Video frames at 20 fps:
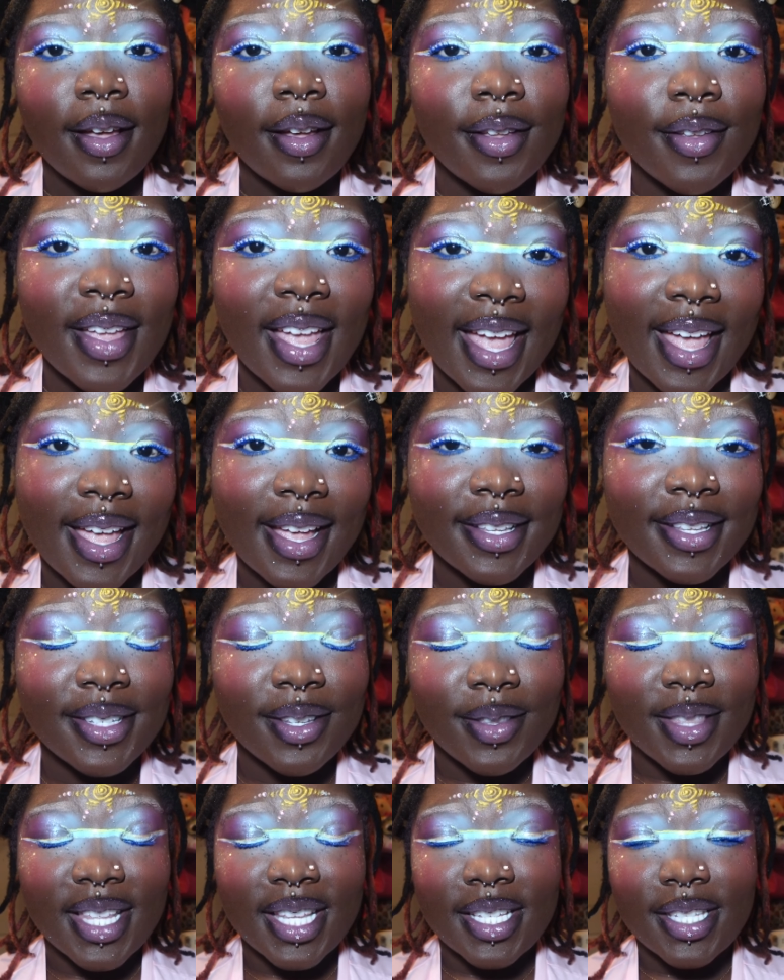Okay, so
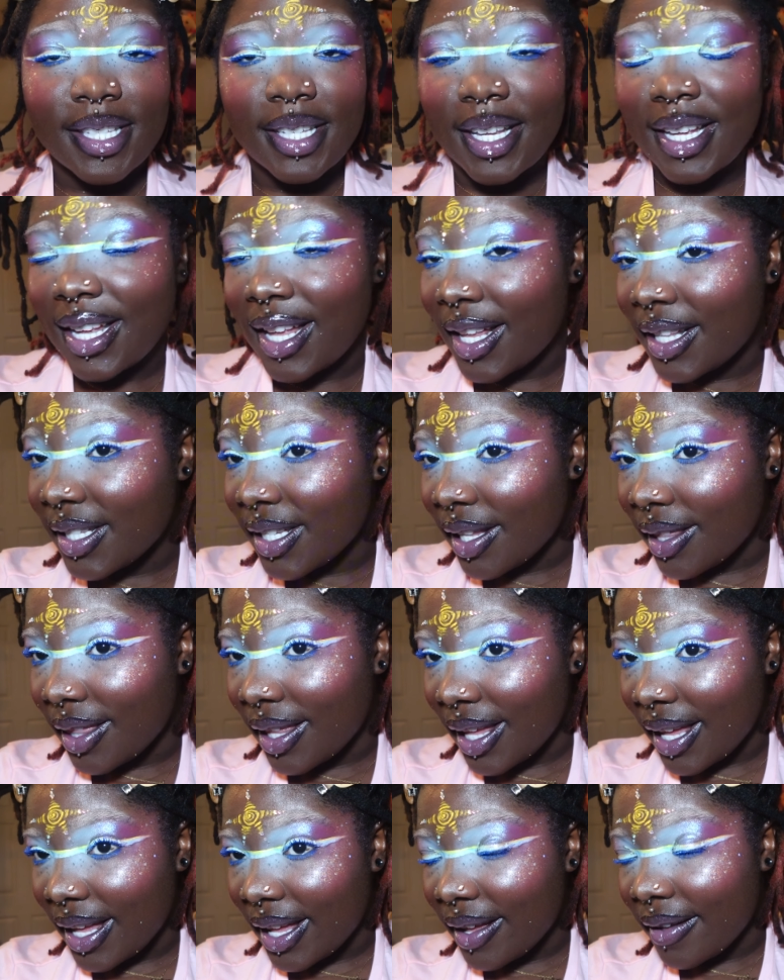this is
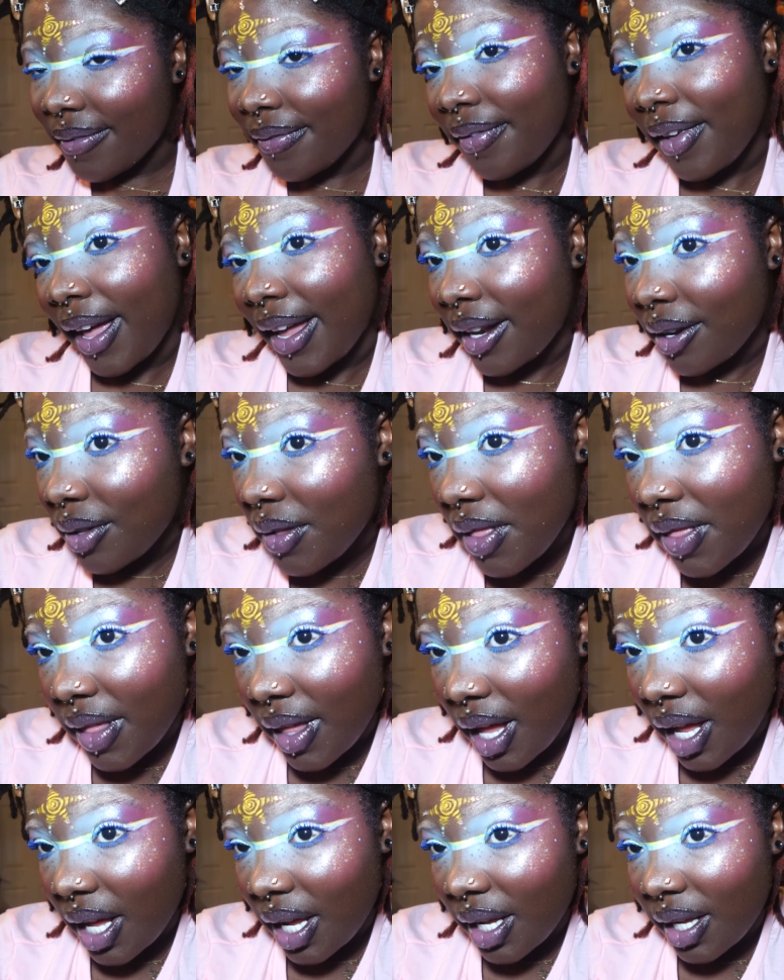the final
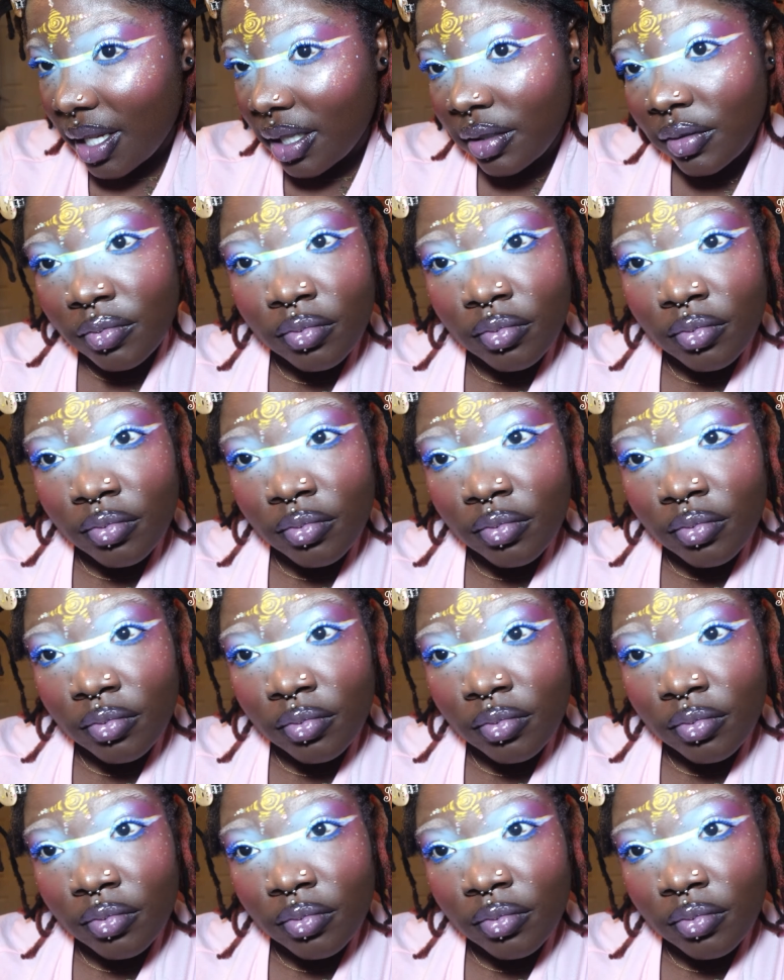look.